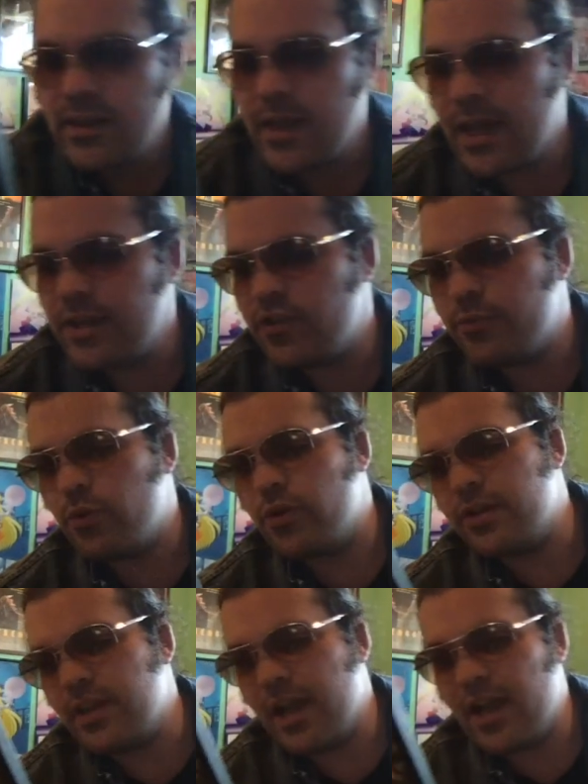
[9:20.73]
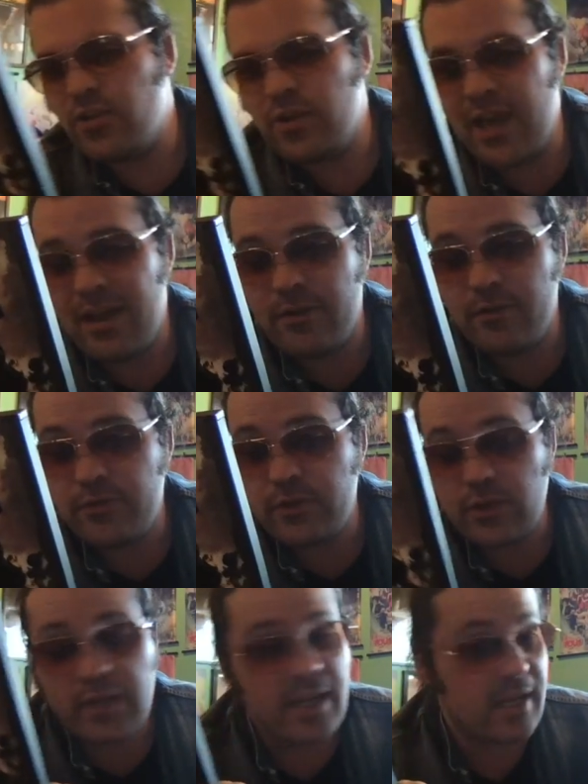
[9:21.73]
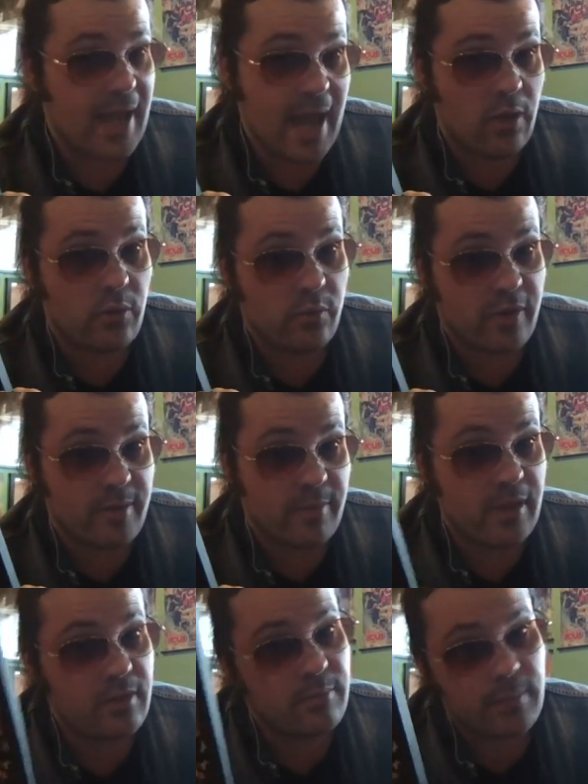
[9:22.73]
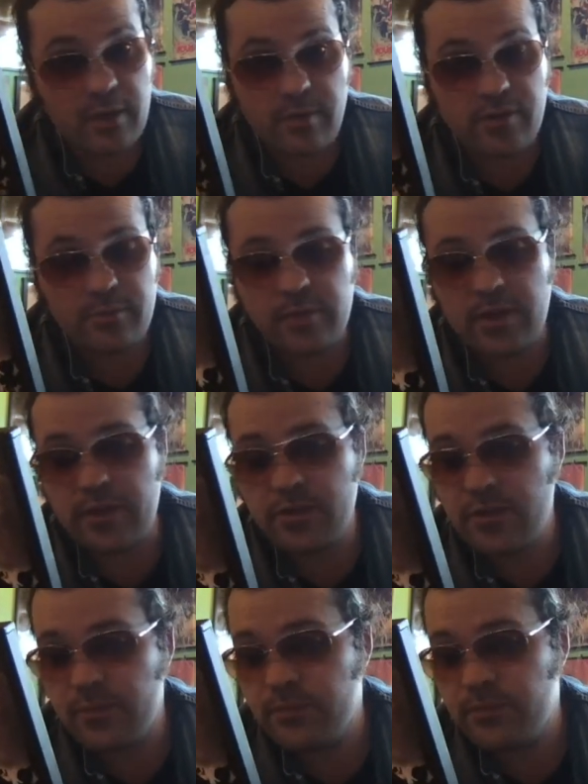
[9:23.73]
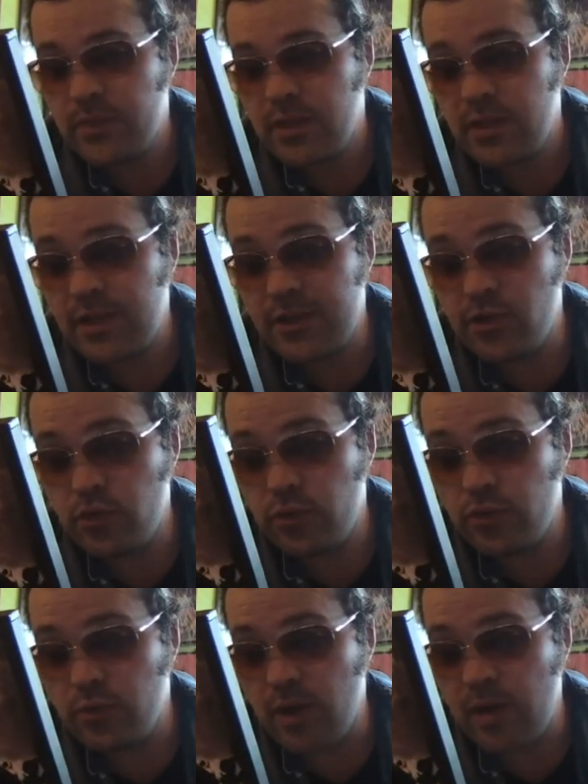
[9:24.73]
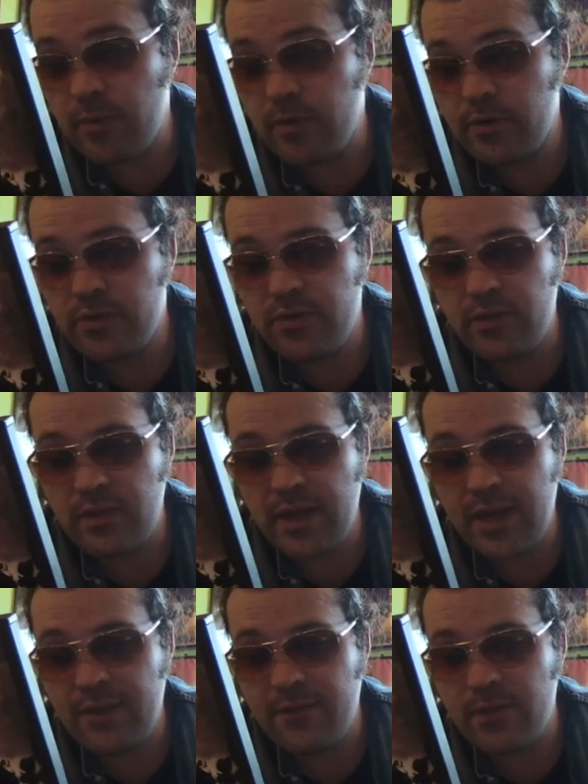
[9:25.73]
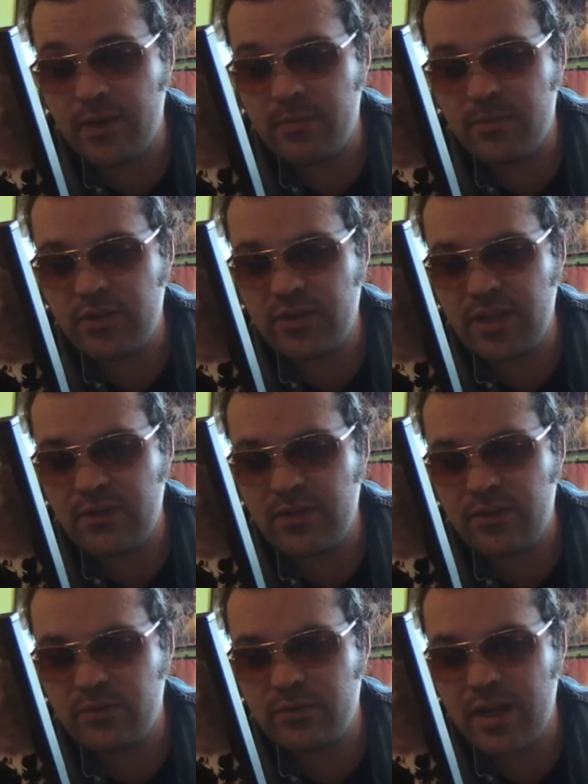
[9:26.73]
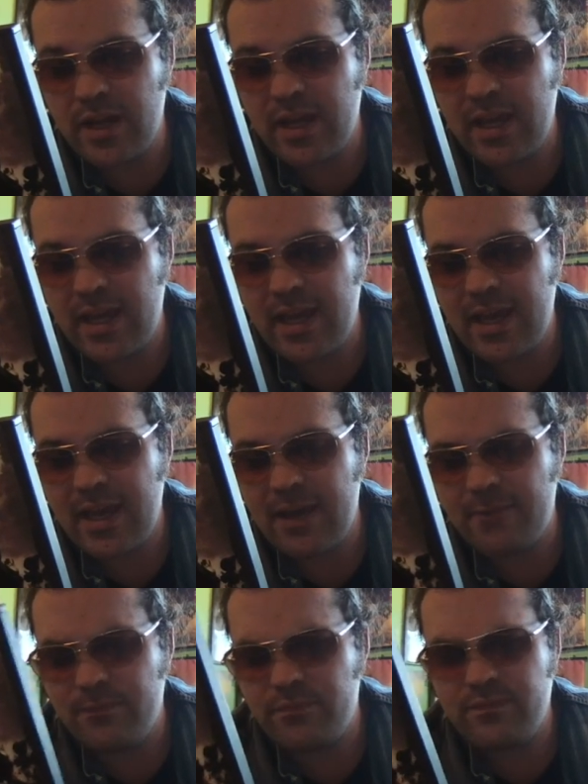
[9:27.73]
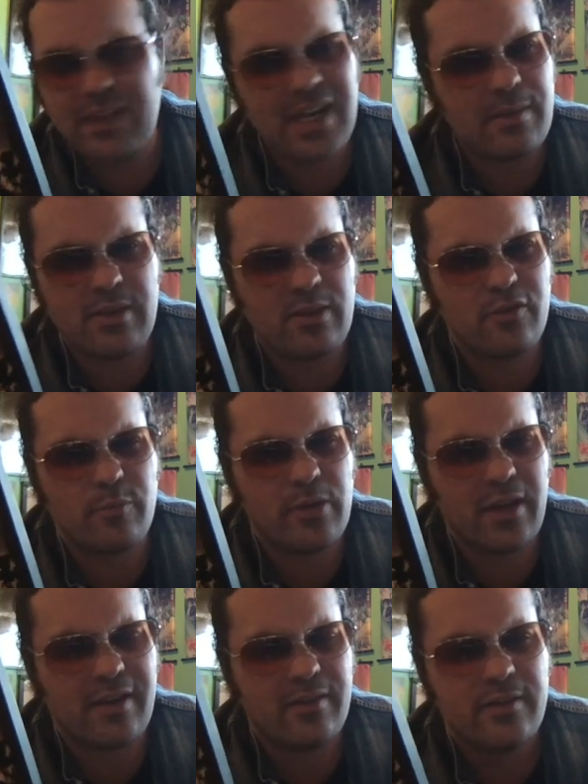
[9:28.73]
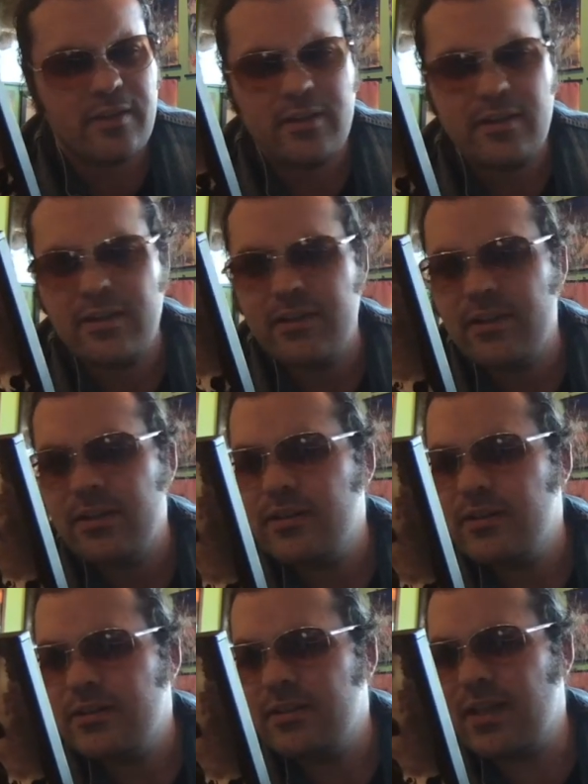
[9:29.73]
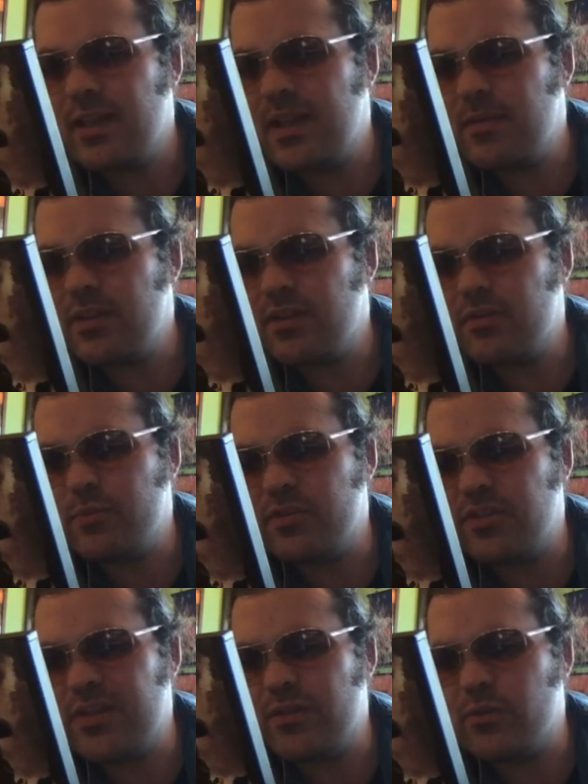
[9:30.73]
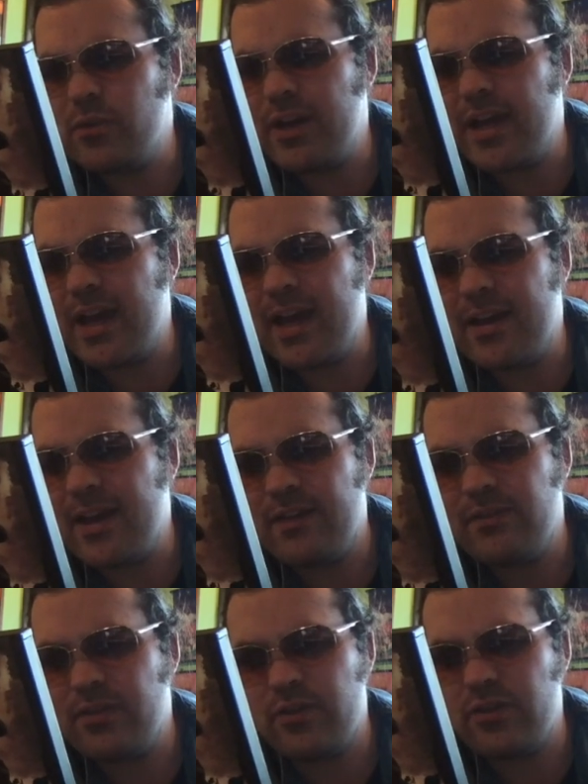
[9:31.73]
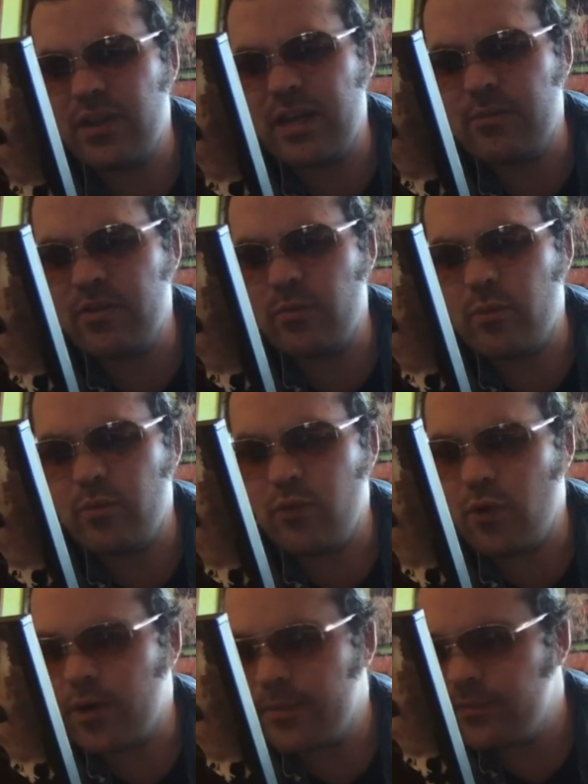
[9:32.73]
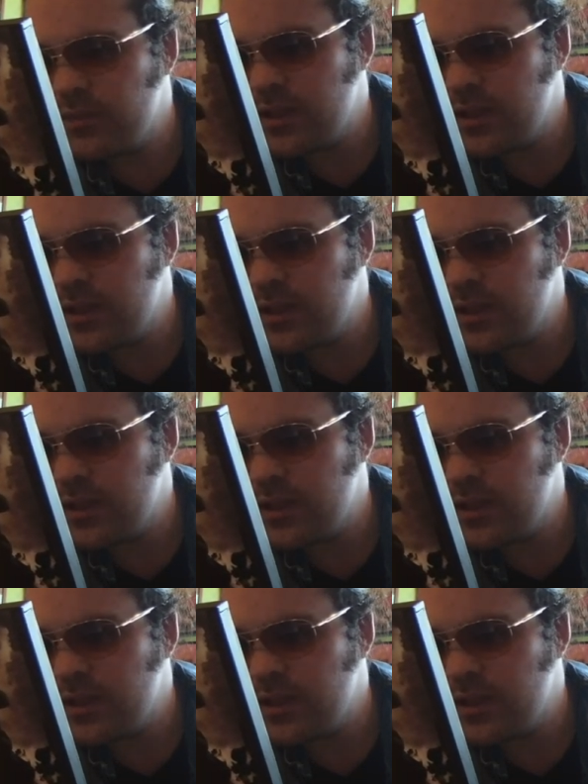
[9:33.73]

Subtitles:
And in supporting cast, you have the late Alan Rickman, may he rest in peace. You have Julia Roberts, and then you have Stephen Ray. The name sounds familiar. Yeah, that name sounds familiar, Stephen Ray. I have heard that name somewhere before.